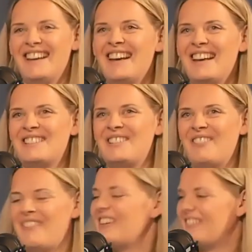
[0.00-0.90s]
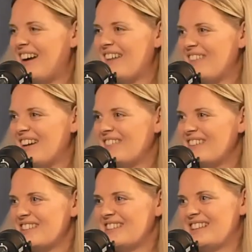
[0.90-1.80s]
it's growing quite a bit,
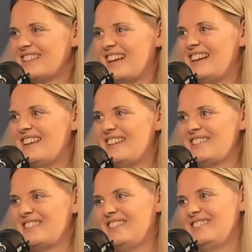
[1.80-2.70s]
which is exciting as well.